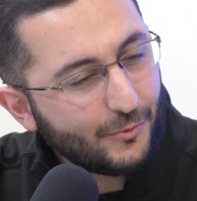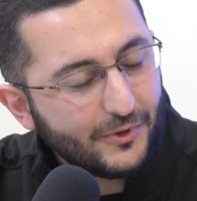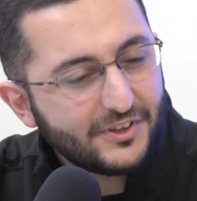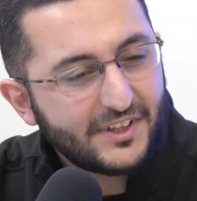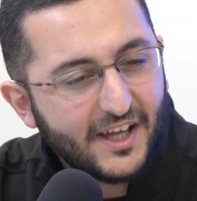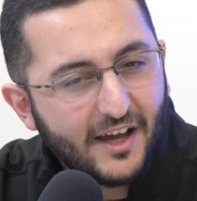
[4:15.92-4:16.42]

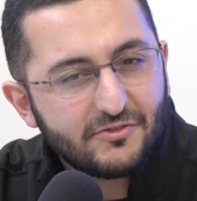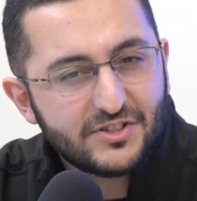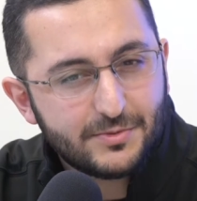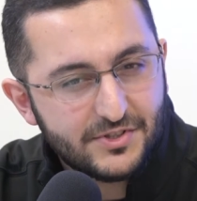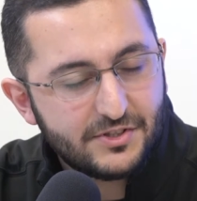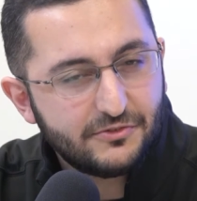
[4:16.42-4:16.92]
Well, they have a
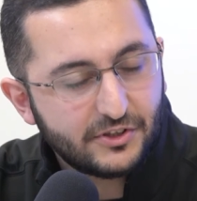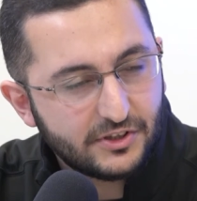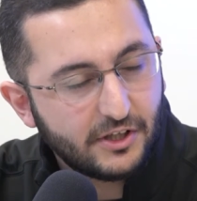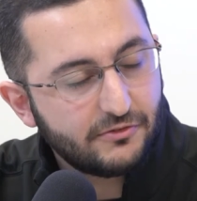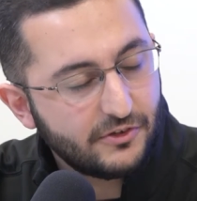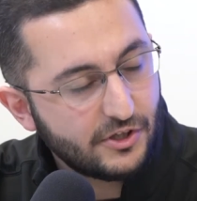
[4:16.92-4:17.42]
specific
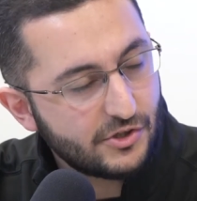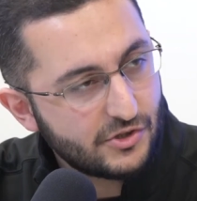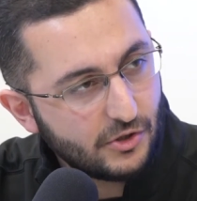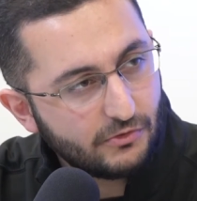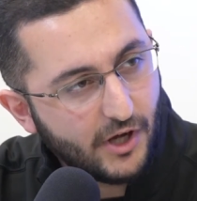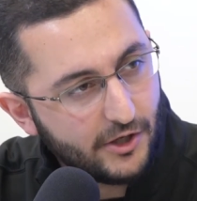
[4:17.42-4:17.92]

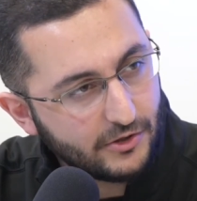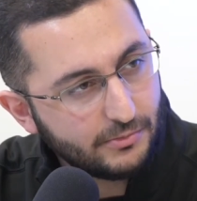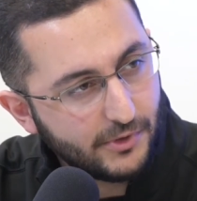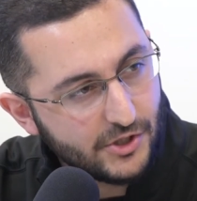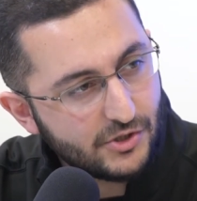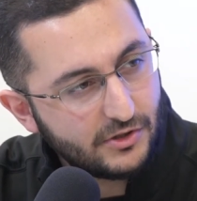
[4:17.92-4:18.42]
definition of how to
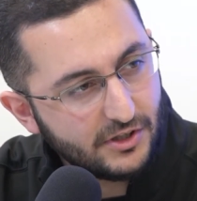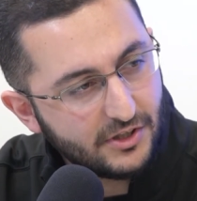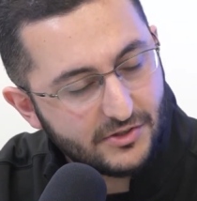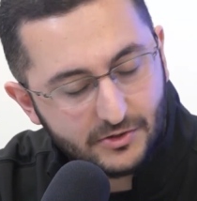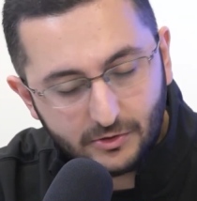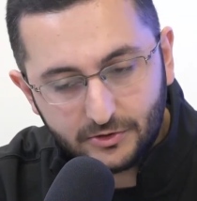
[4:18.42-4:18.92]
measure it.
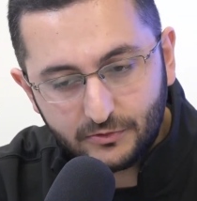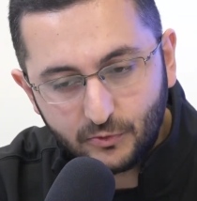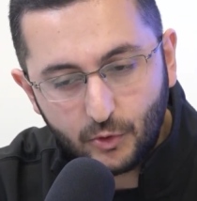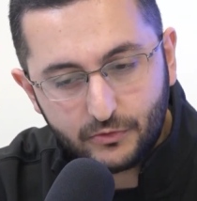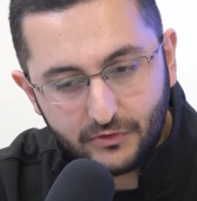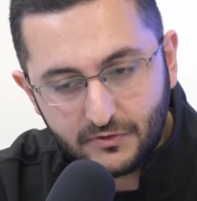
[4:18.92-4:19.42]
It's called the
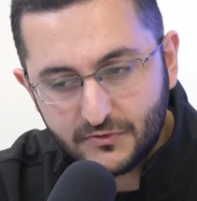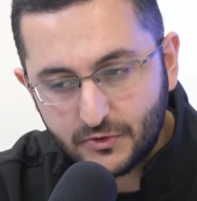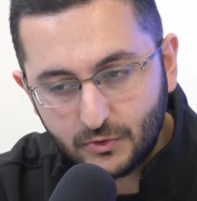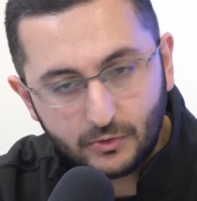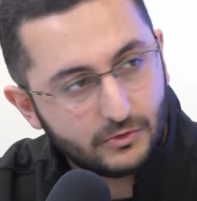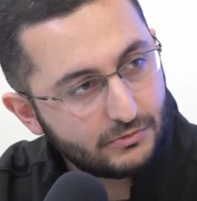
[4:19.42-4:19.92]

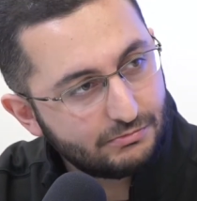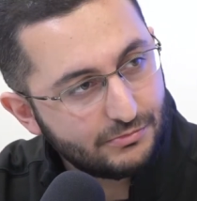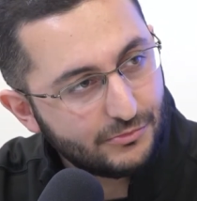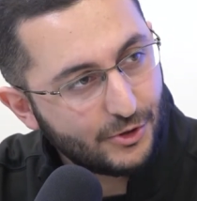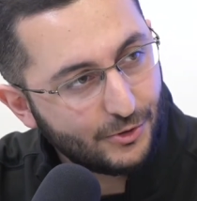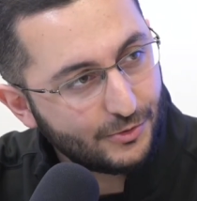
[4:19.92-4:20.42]
4/5 rule.
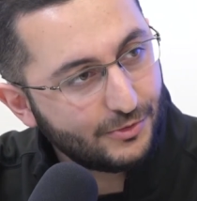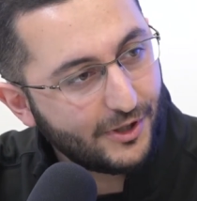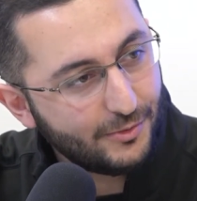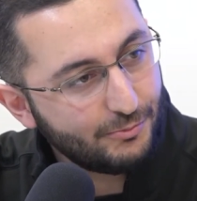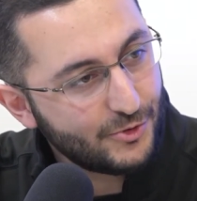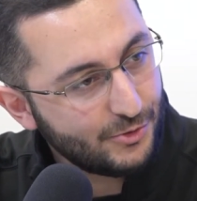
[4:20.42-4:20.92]

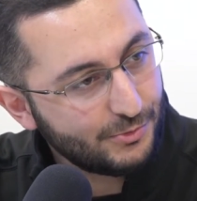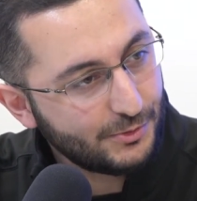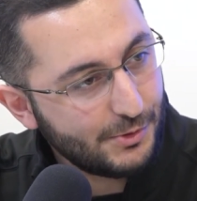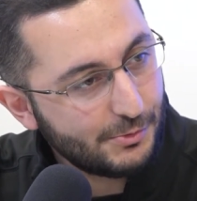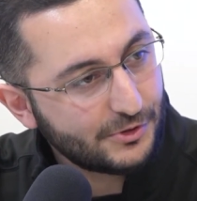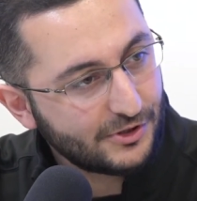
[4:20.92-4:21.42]
I'm assuming
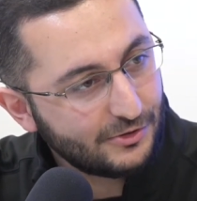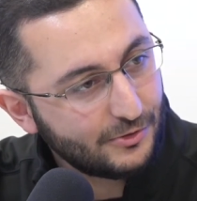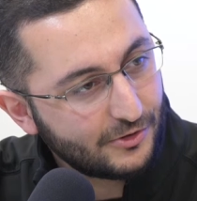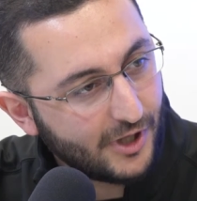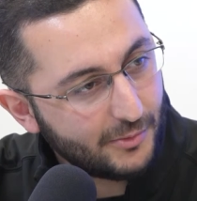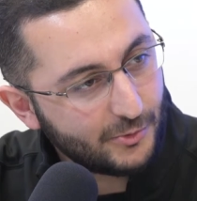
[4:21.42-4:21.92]
people can
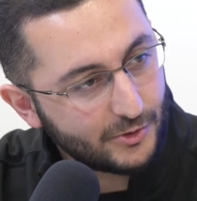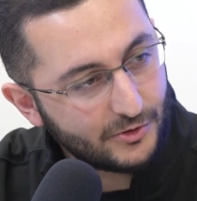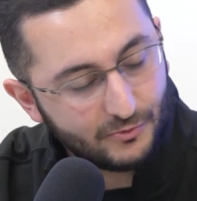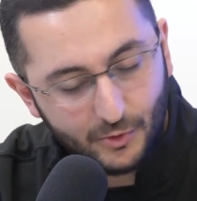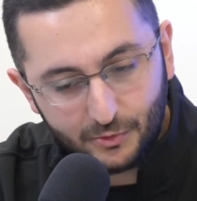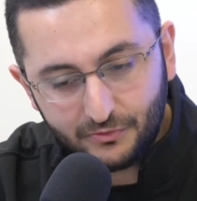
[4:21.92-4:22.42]
look up what
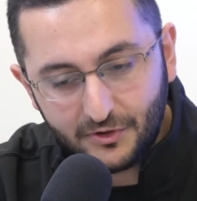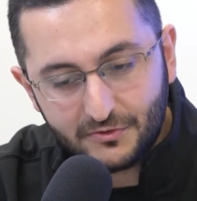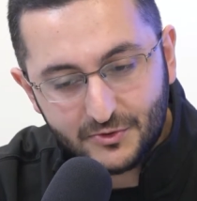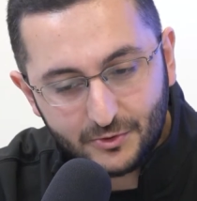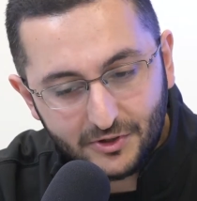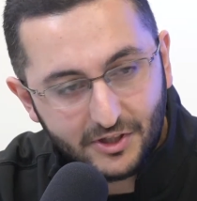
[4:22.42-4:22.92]
the
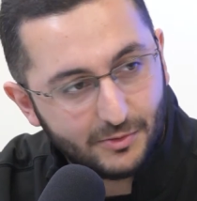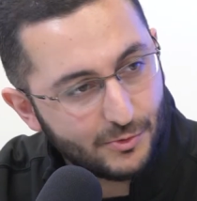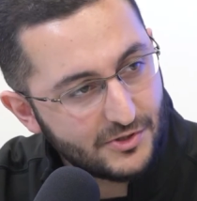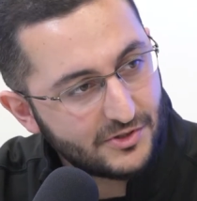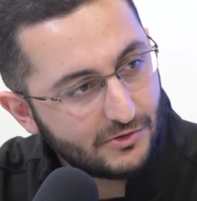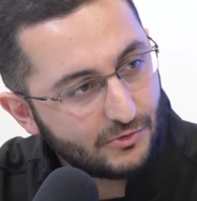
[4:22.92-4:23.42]
4/5 or the
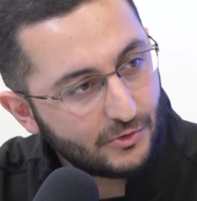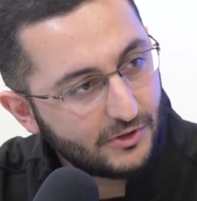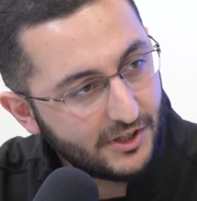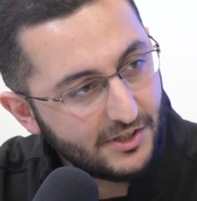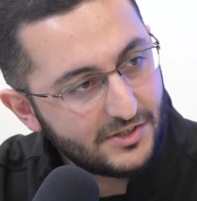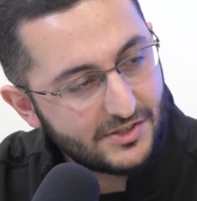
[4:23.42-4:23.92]
80%
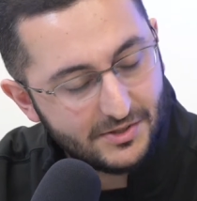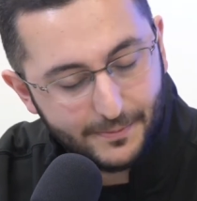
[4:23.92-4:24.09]
rule is,